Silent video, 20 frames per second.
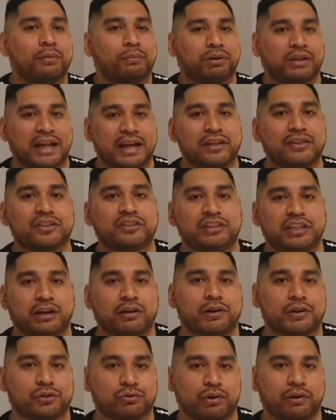Play the
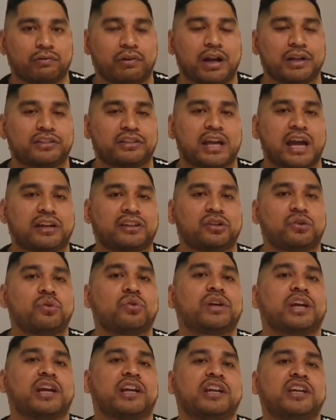territory, right? Tactical
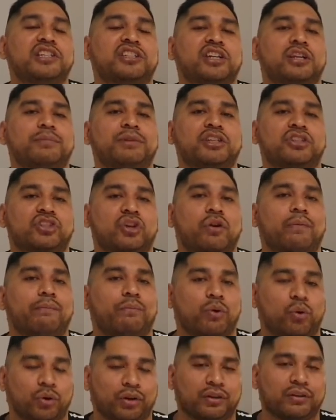kicking is going to be so
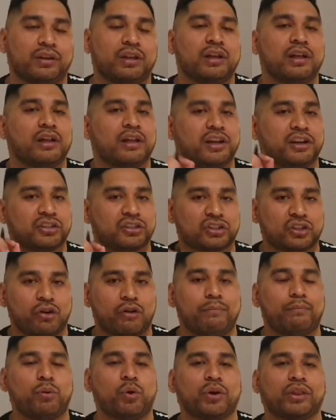important. It is so
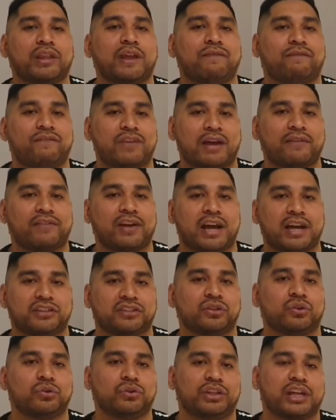important that Faf has
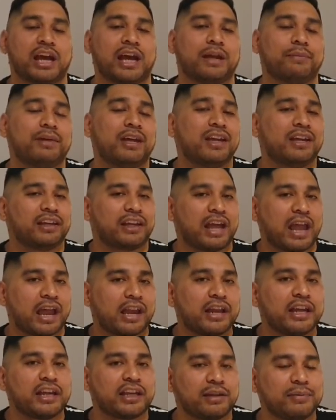a good game.
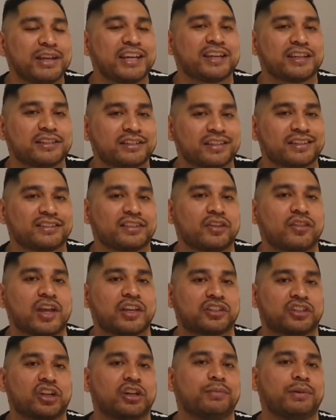Can he be consistent?
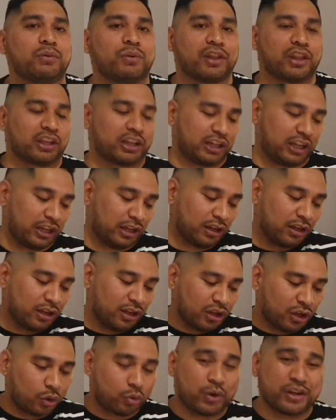That's going to be one of the key
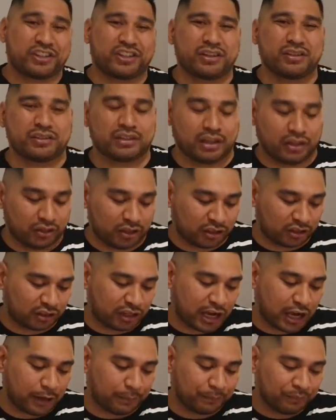questions in this
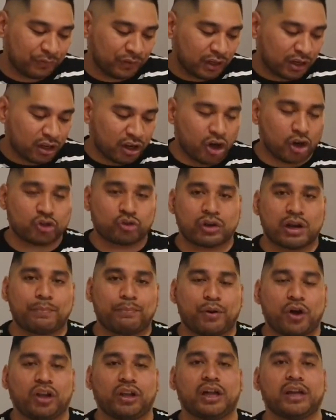game. Andre
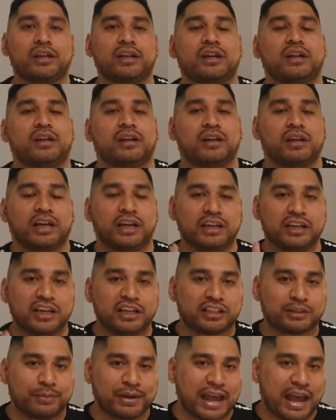Pollard, he
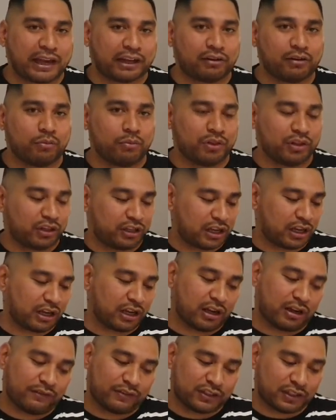needs to be accurate with the
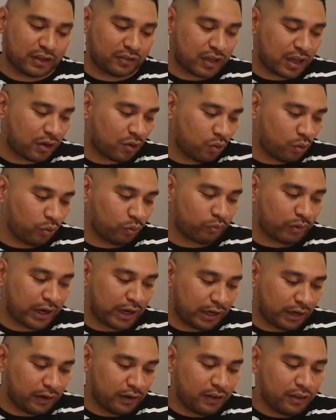kicking. I've said that
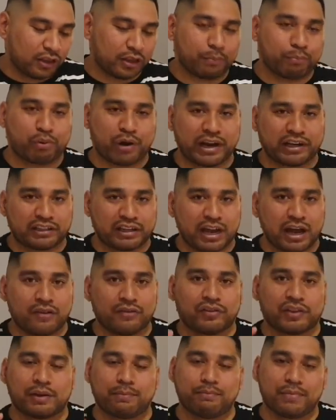already. The
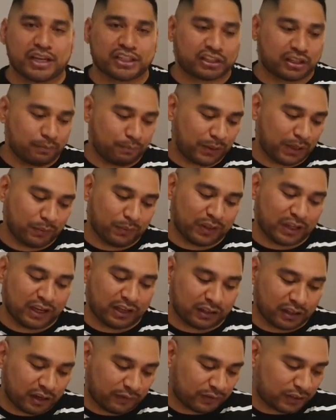breakdown, they must compete with
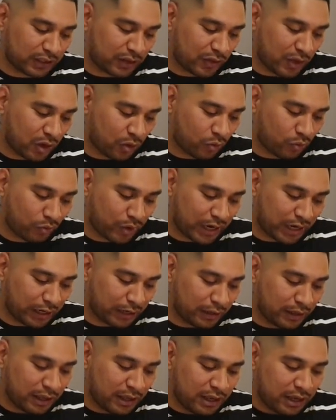England. I've said that
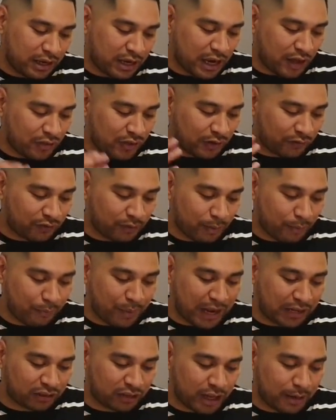already. And then from a
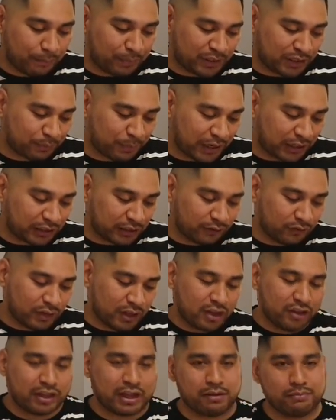backline
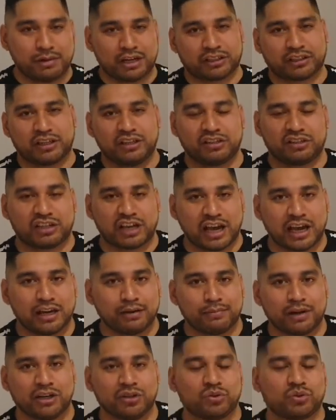perspective, they must
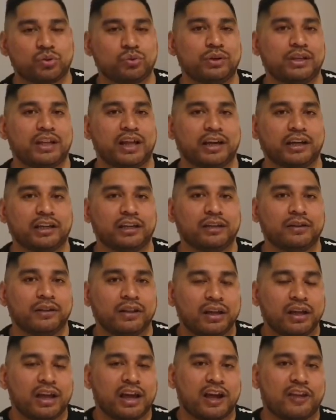contain Manu Tuilangi
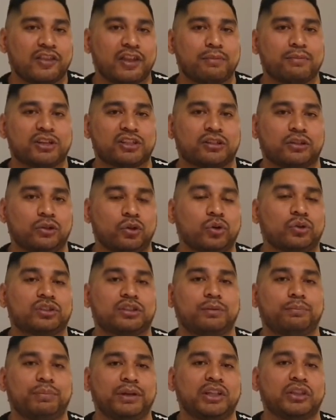and they must look
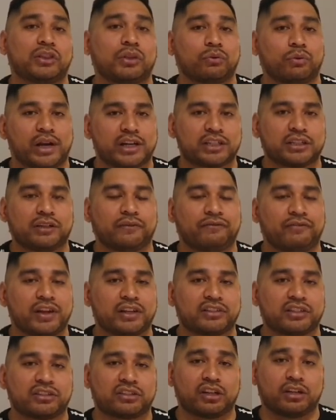to beat the rush
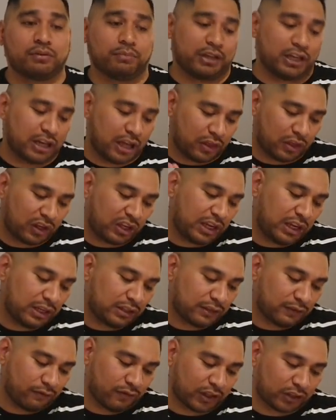defence. Is going to be another key
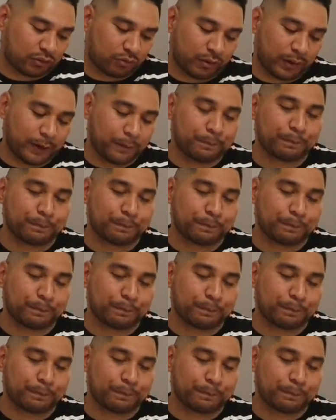to victory.